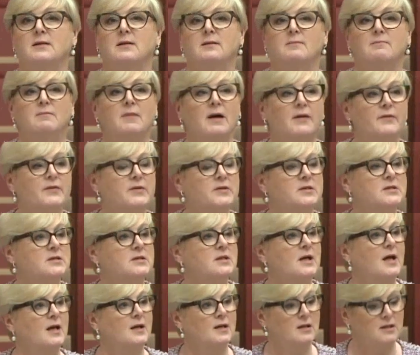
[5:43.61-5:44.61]
months
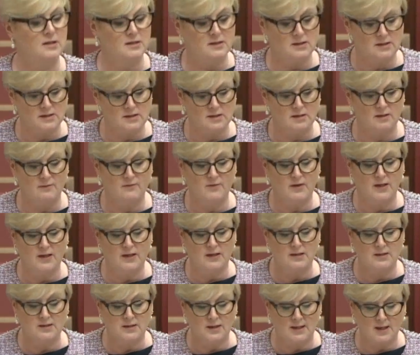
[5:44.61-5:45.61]
and years of
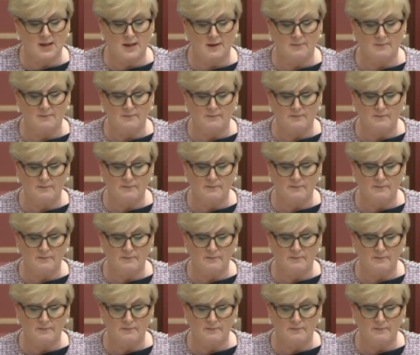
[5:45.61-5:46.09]
need to come.